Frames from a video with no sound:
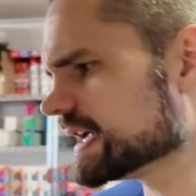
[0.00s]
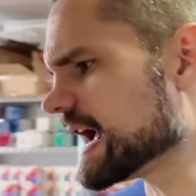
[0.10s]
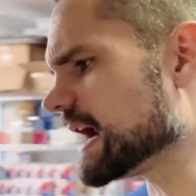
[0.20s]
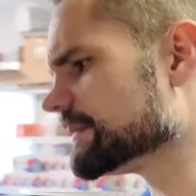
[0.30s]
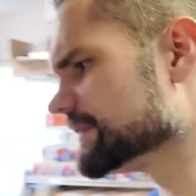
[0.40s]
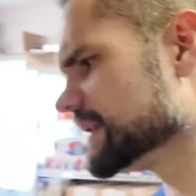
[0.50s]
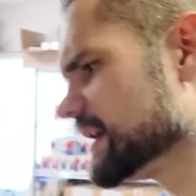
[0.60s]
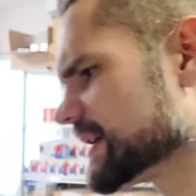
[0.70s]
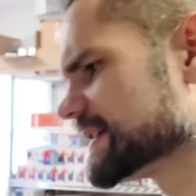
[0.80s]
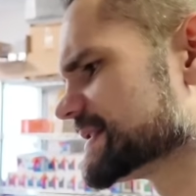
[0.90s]
Yeah,
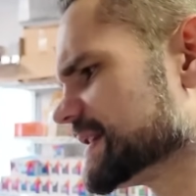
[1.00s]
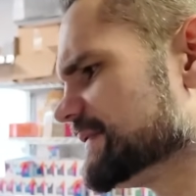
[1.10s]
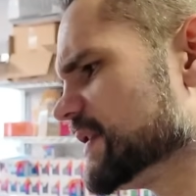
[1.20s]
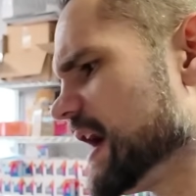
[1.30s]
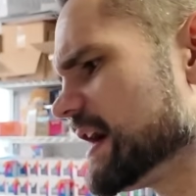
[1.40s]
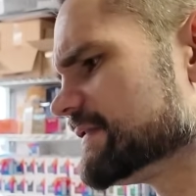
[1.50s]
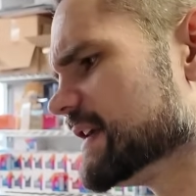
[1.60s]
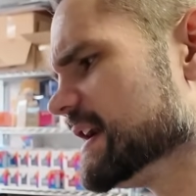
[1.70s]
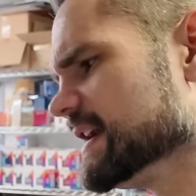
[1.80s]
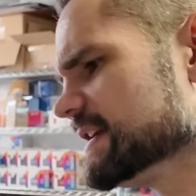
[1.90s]
because if you have,
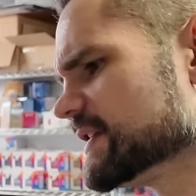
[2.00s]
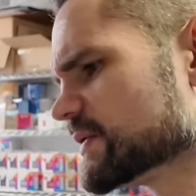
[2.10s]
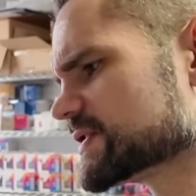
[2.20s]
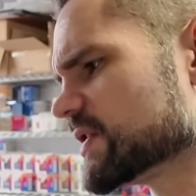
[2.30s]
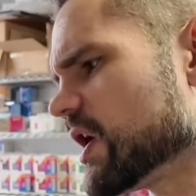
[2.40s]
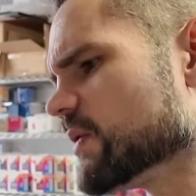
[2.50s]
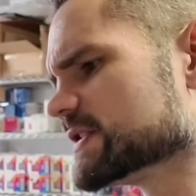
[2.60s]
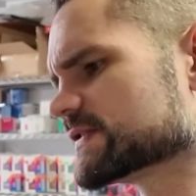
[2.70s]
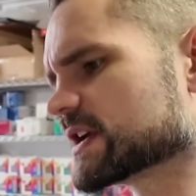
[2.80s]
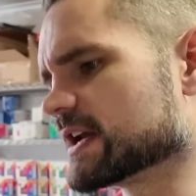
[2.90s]
there was
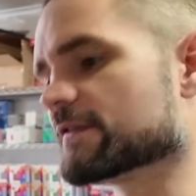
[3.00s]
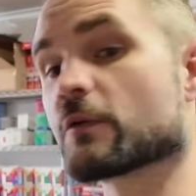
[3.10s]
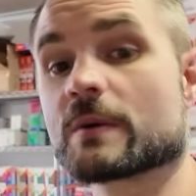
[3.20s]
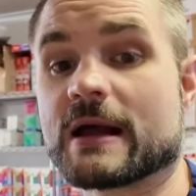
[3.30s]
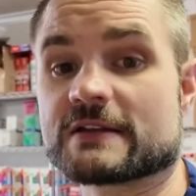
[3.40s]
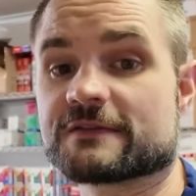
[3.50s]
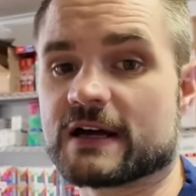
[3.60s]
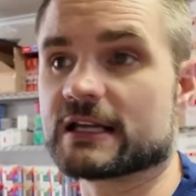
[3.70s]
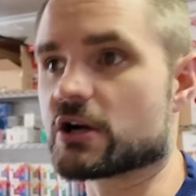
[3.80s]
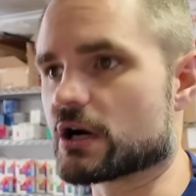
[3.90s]
always kind of format
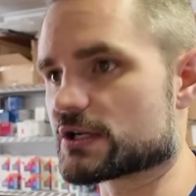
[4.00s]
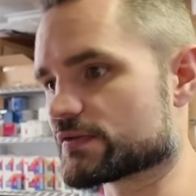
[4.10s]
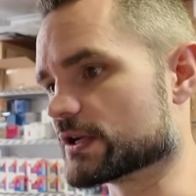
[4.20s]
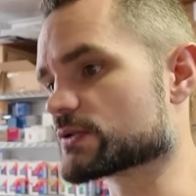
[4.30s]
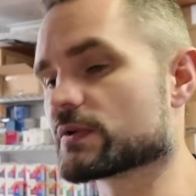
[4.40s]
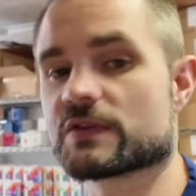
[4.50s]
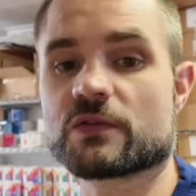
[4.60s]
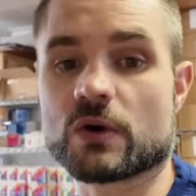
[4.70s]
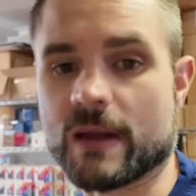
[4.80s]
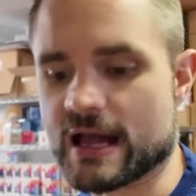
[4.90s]
defining cards for each one of the
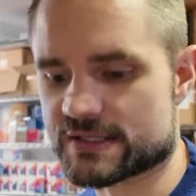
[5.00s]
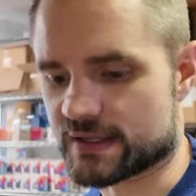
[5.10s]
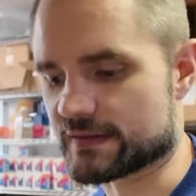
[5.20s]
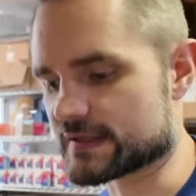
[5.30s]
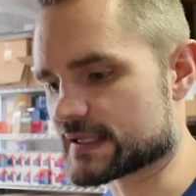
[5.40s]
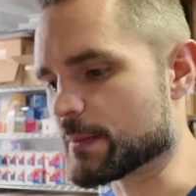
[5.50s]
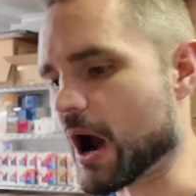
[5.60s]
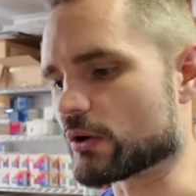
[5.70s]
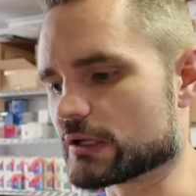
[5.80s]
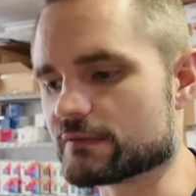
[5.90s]
formats. Like this is the
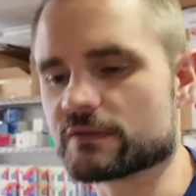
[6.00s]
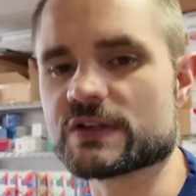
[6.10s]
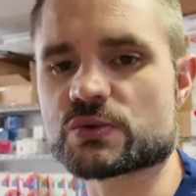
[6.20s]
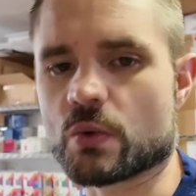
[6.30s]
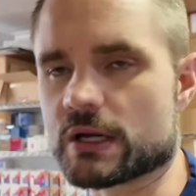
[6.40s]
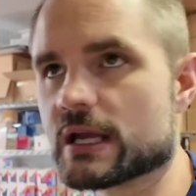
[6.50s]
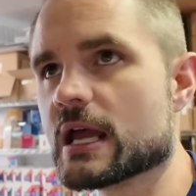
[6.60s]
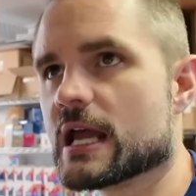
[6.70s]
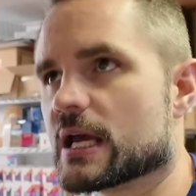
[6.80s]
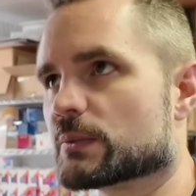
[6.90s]
power level of each one,
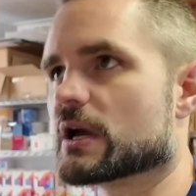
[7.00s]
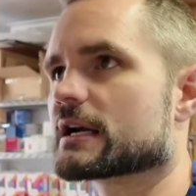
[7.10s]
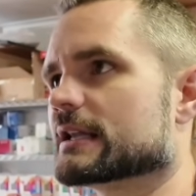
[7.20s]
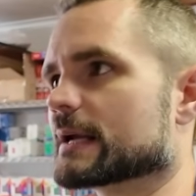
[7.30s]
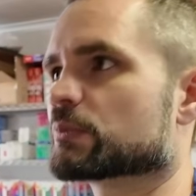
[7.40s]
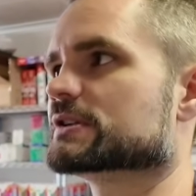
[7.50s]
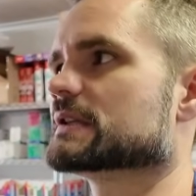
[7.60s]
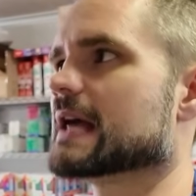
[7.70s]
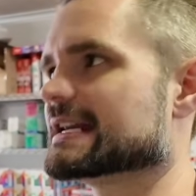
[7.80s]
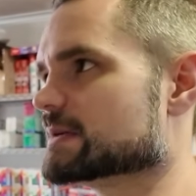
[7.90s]
and we're not going to like print a
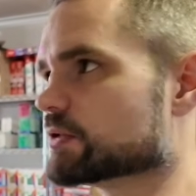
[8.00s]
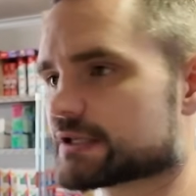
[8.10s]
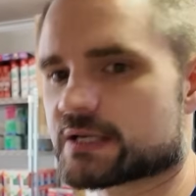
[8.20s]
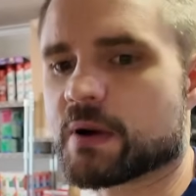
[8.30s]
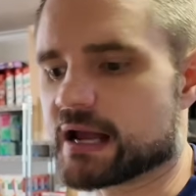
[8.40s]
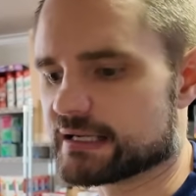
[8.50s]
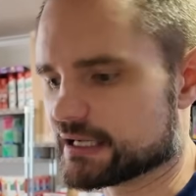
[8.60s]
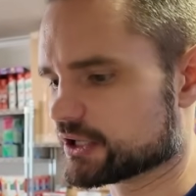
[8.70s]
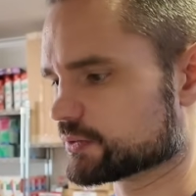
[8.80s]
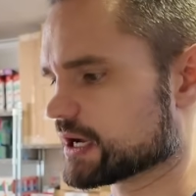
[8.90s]
lightning bolt into
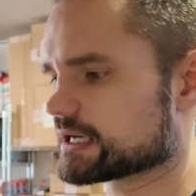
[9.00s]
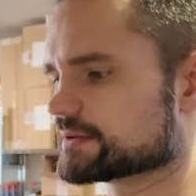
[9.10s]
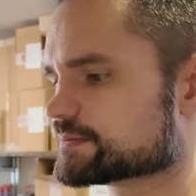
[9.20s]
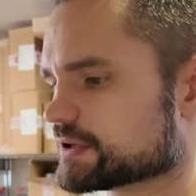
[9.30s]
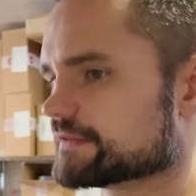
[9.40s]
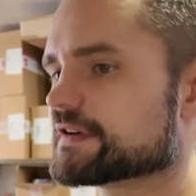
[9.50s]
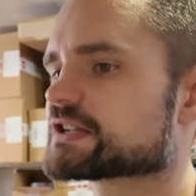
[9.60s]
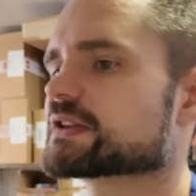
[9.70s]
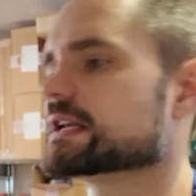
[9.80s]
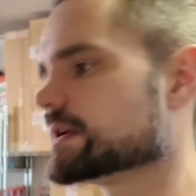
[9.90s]
Pioneer, and we're not going to print a
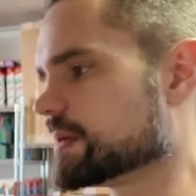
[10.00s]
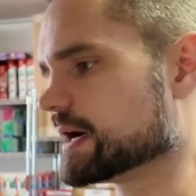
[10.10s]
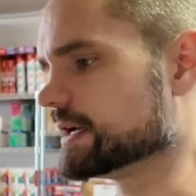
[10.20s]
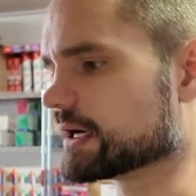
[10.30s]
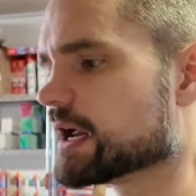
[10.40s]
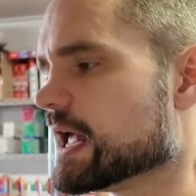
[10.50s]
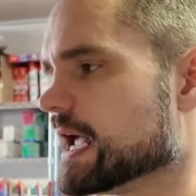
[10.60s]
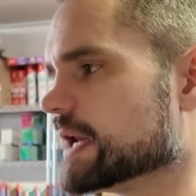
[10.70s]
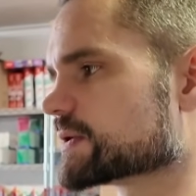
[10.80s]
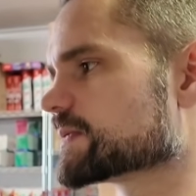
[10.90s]
fetch line into Pioneer.
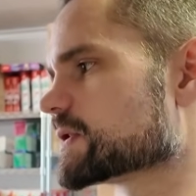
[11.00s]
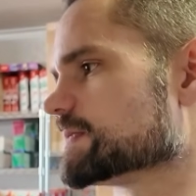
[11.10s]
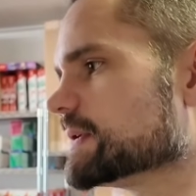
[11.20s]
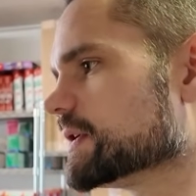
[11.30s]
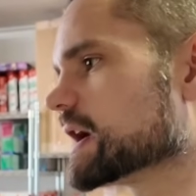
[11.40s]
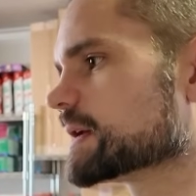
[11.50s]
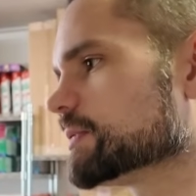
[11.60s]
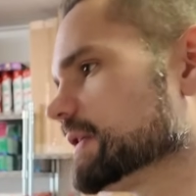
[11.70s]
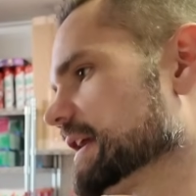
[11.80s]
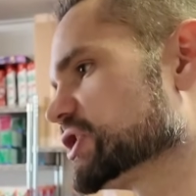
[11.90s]
And it was supposed to be they're not going to
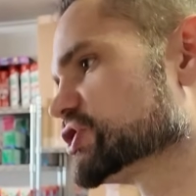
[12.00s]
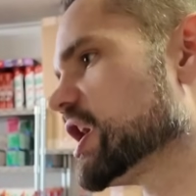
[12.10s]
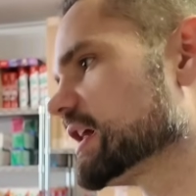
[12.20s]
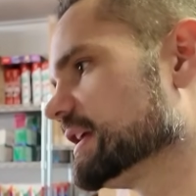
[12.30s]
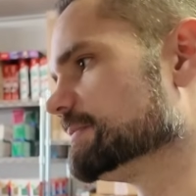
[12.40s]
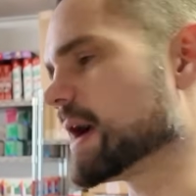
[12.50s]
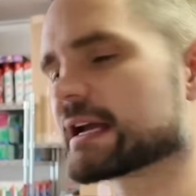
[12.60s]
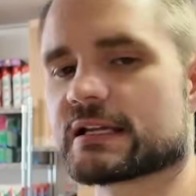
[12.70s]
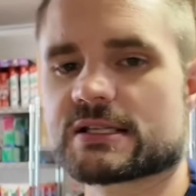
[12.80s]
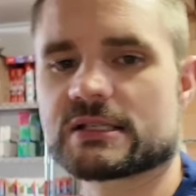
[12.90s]
print like a shock line
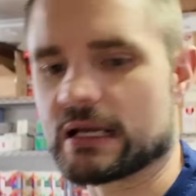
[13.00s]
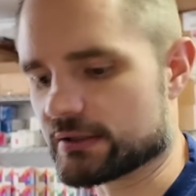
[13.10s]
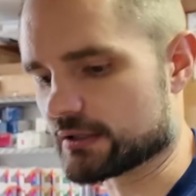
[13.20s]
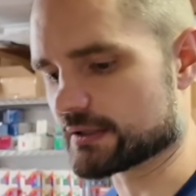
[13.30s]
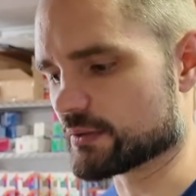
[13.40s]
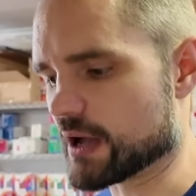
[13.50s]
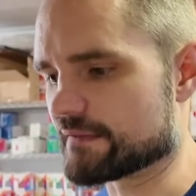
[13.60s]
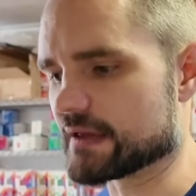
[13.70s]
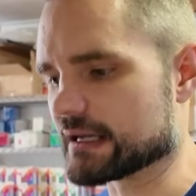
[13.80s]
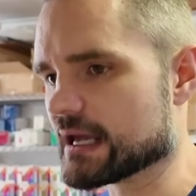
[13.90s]
back into standard, and they'll
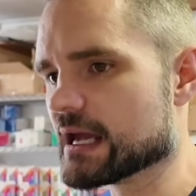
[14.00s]
have like